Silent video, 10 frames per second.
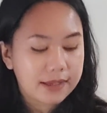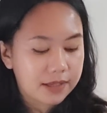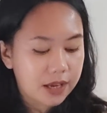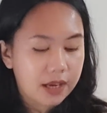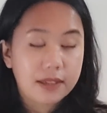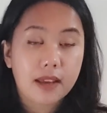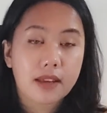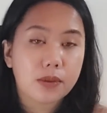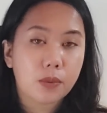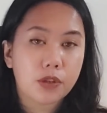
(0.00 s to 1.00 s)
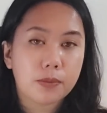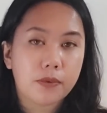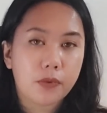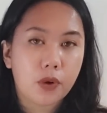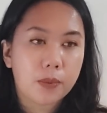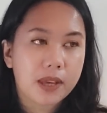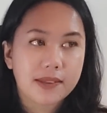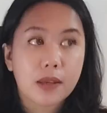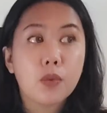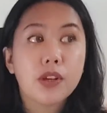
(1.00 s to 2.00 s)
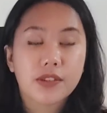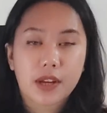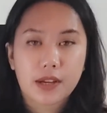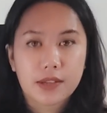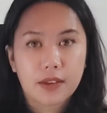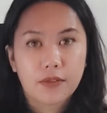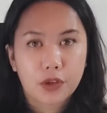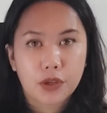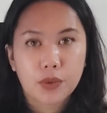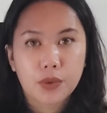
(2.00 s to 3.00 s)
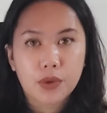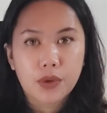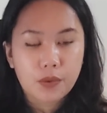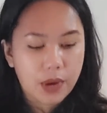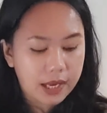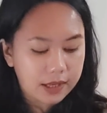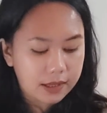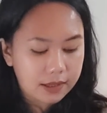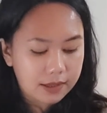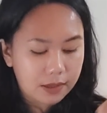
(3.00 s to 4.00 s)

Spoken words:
as toxic as it was before, because it was toxic for you, right?